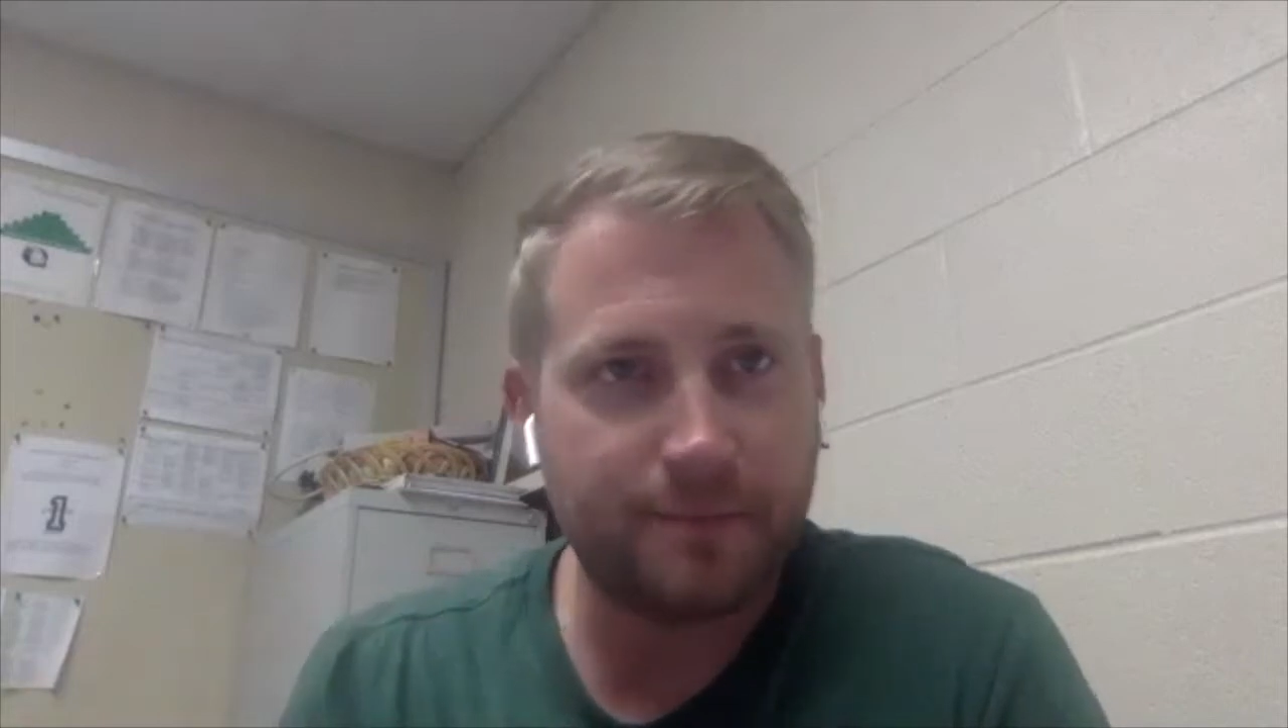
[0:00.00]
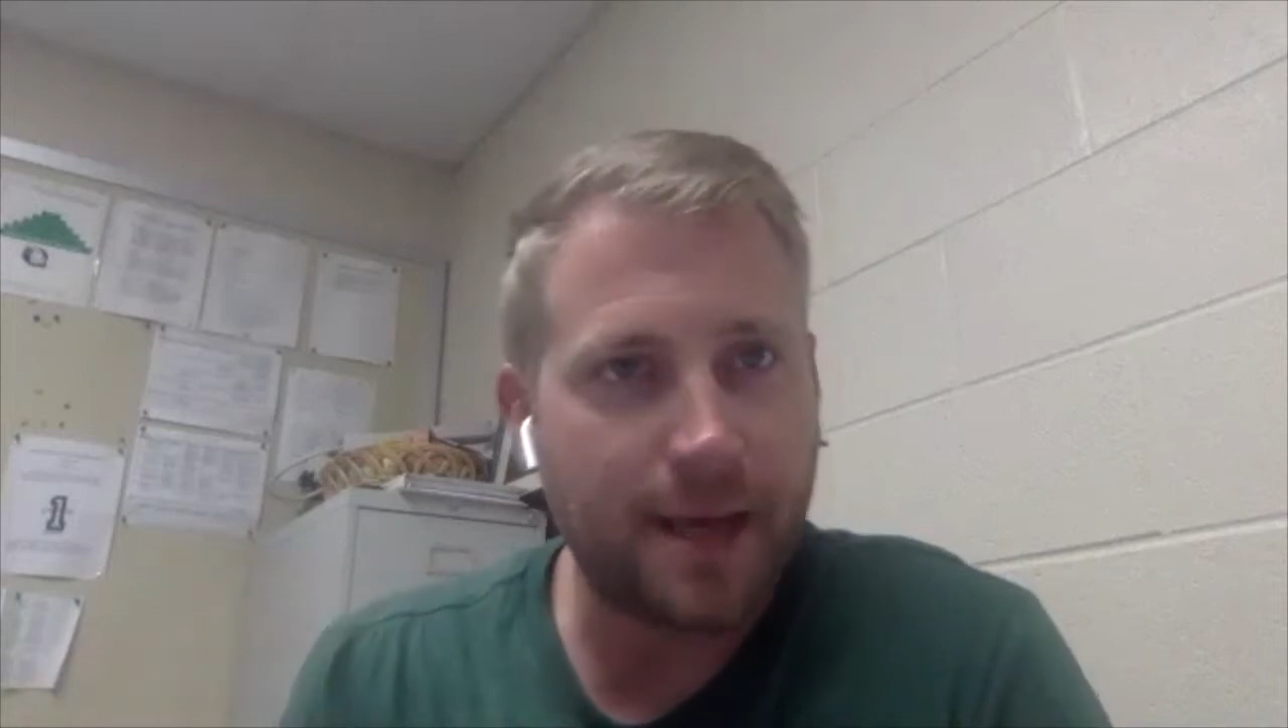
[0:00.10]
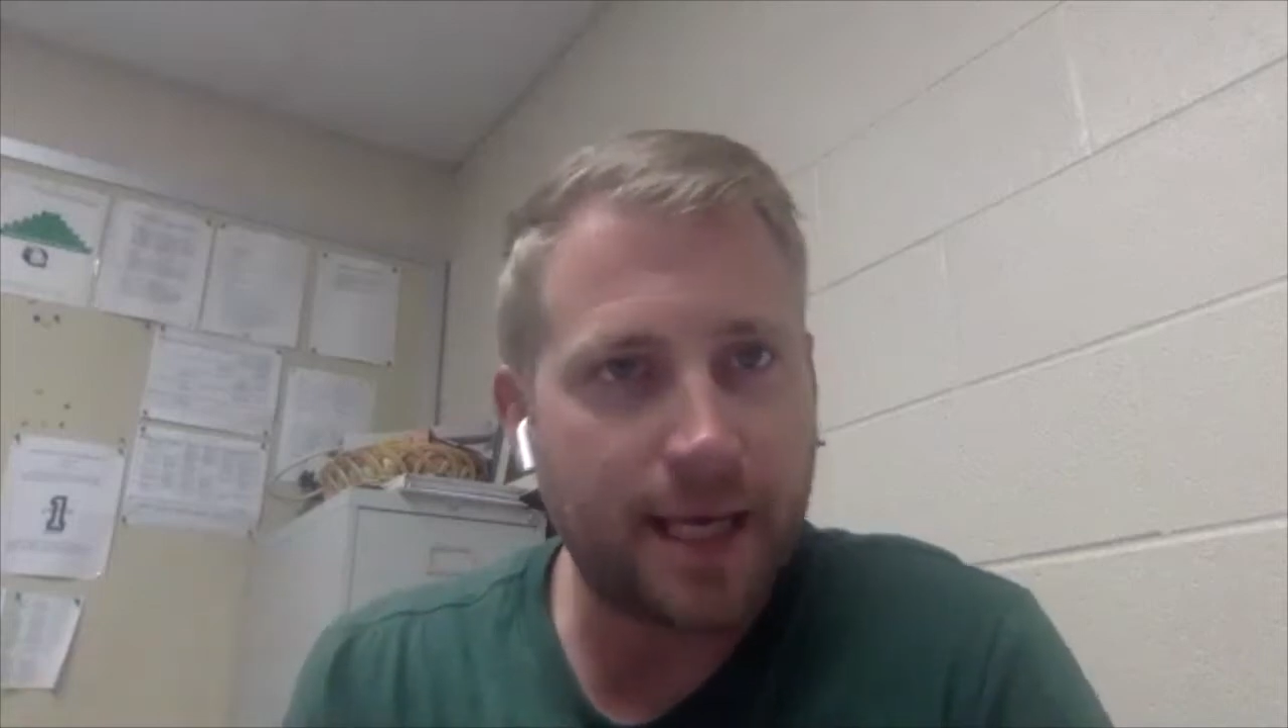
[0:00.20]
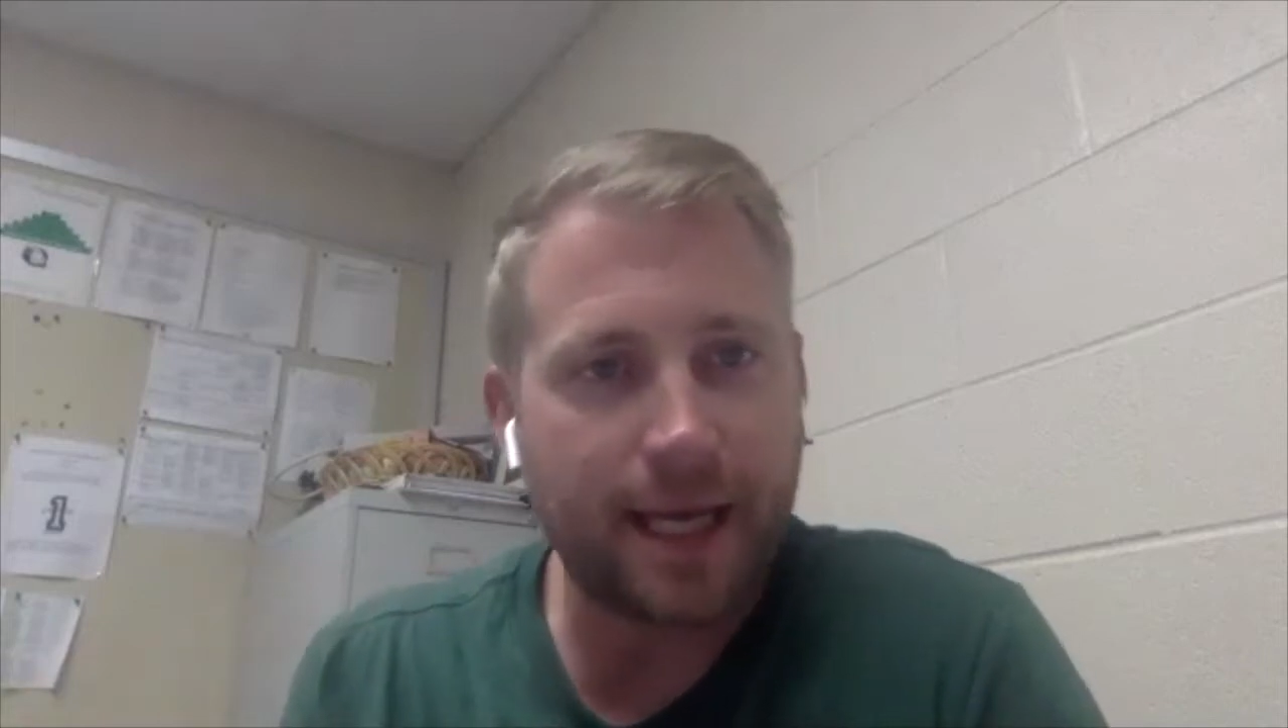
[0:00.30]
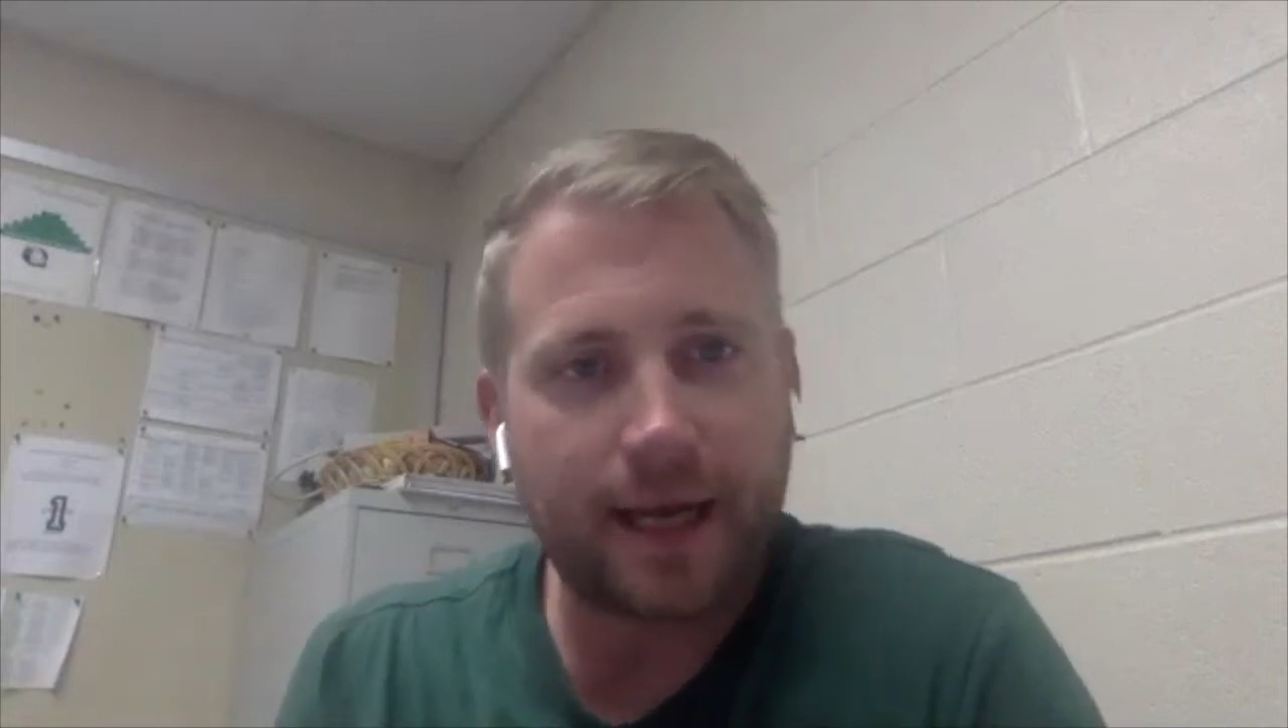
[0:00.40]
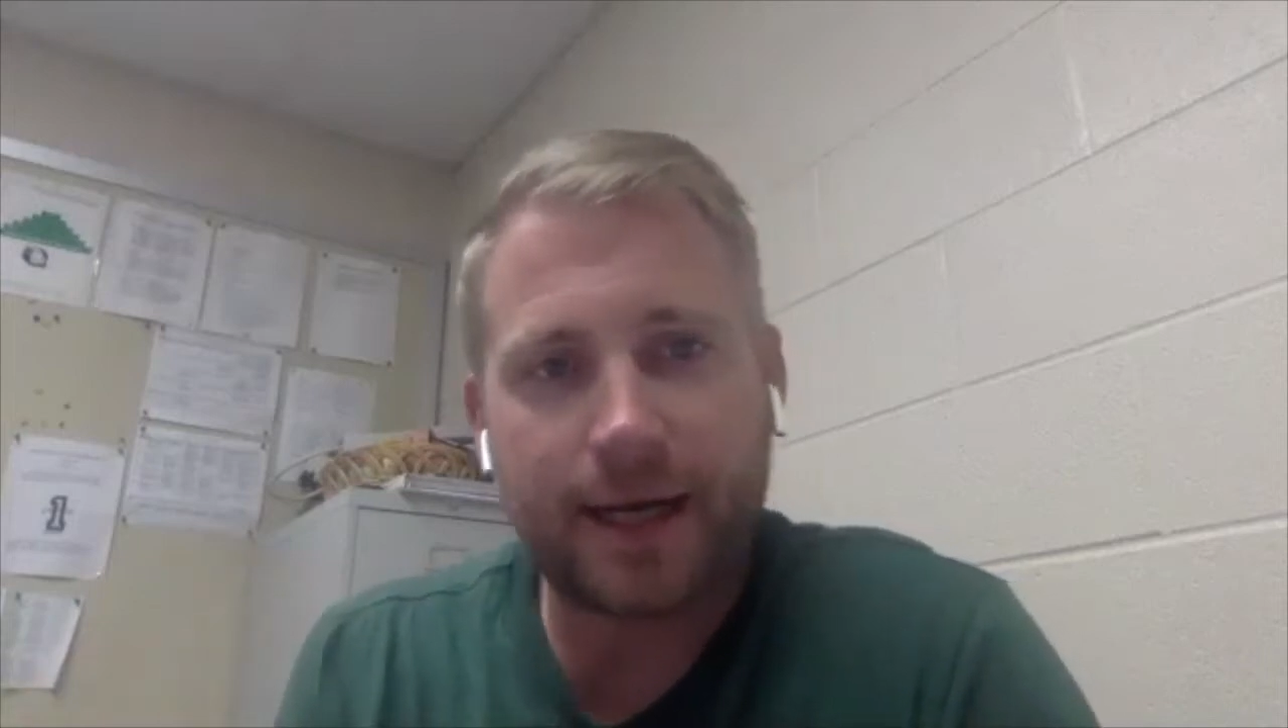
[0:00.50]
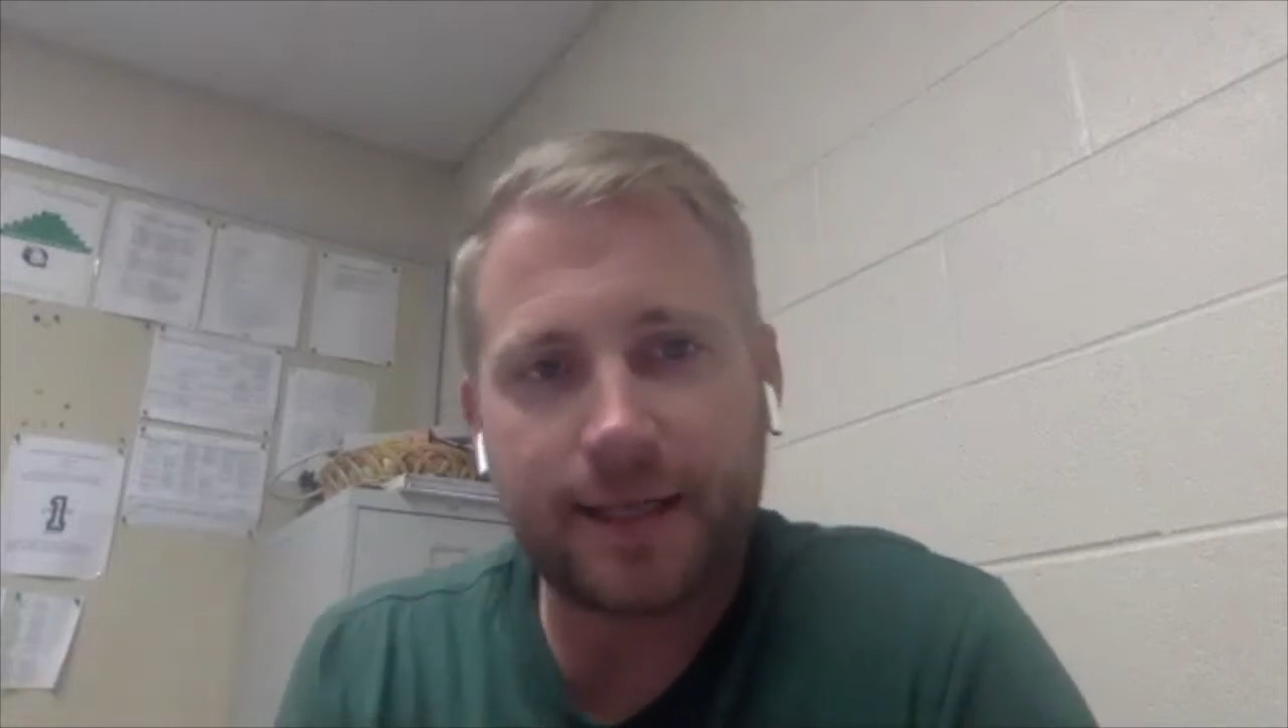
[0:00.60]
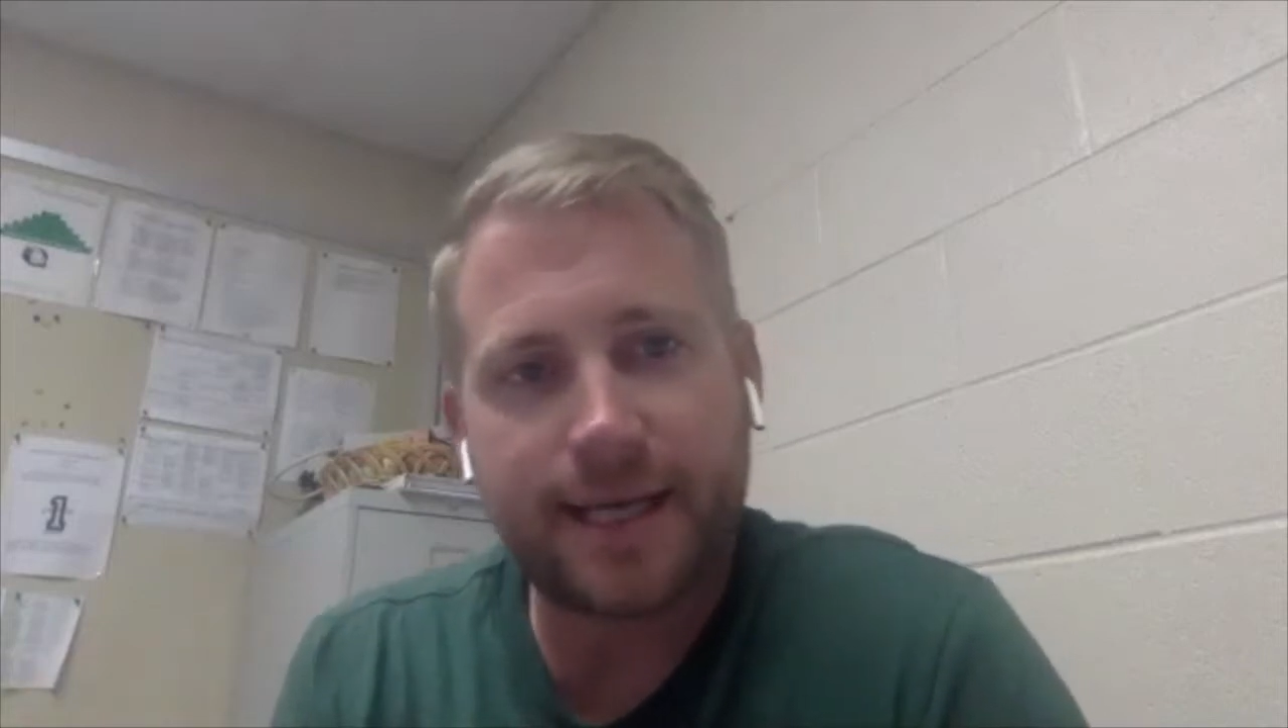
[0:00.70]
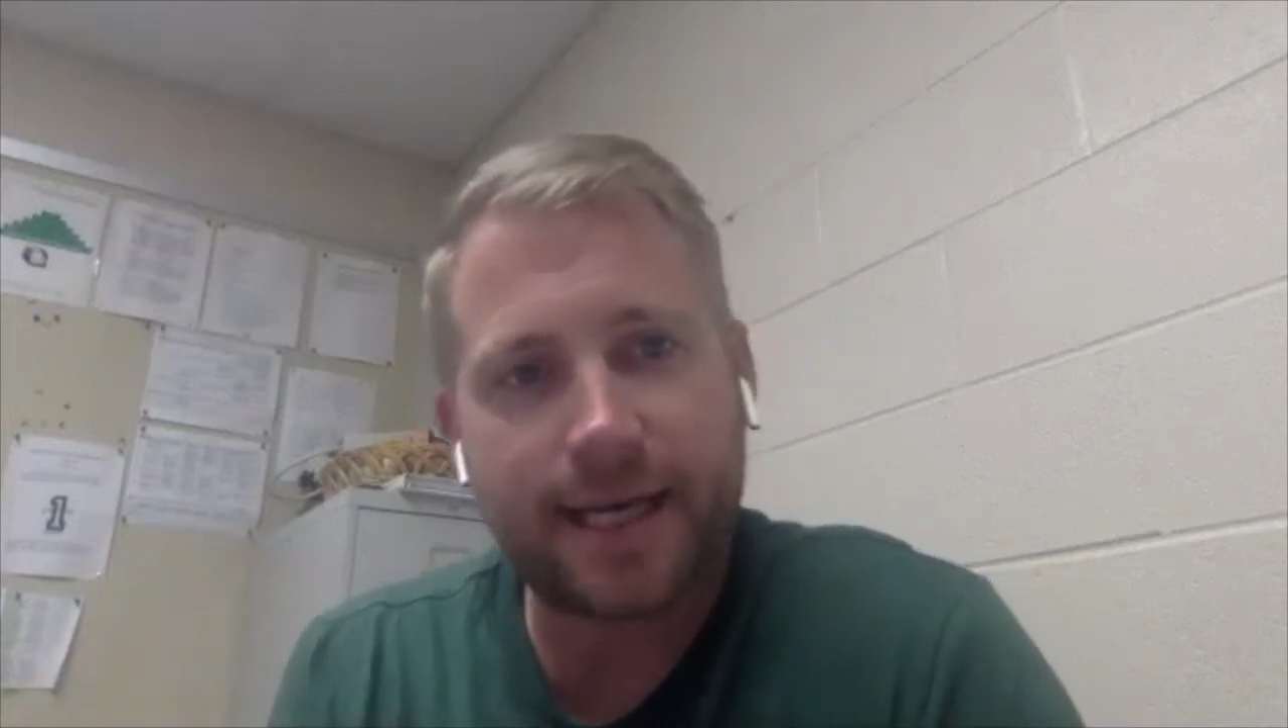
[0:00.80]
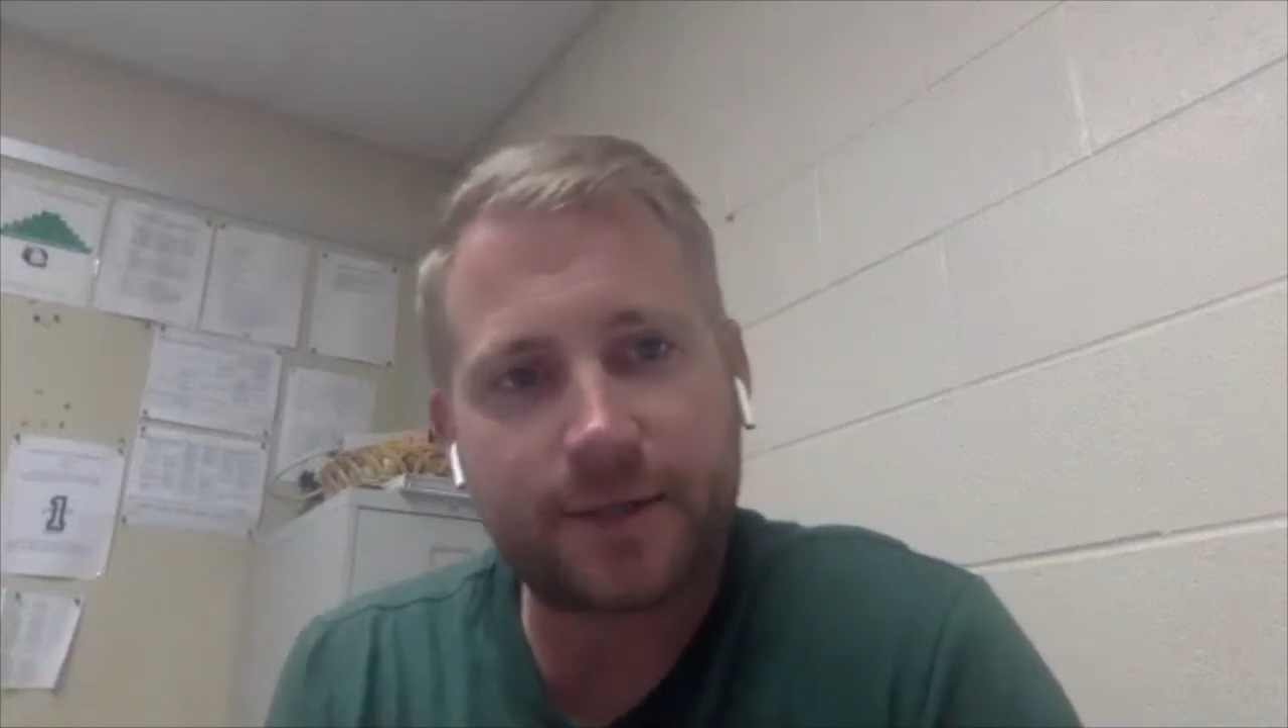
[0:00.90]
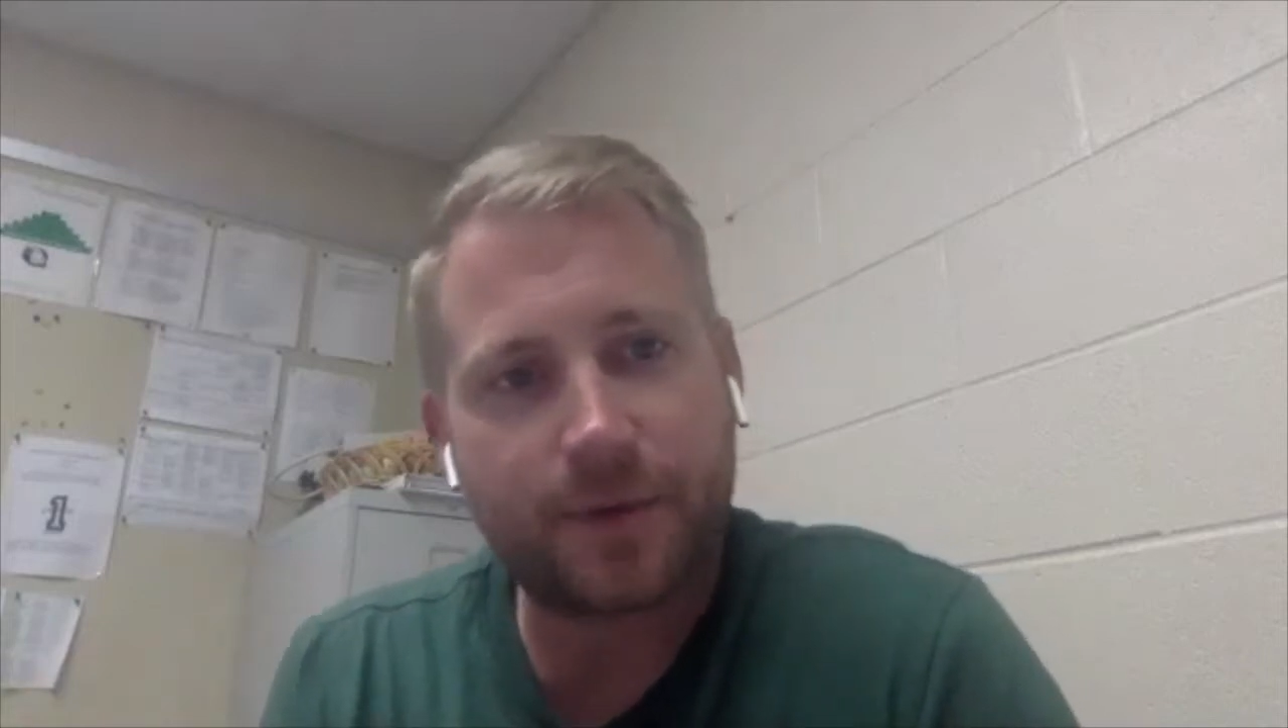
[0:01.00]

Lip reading: make any contact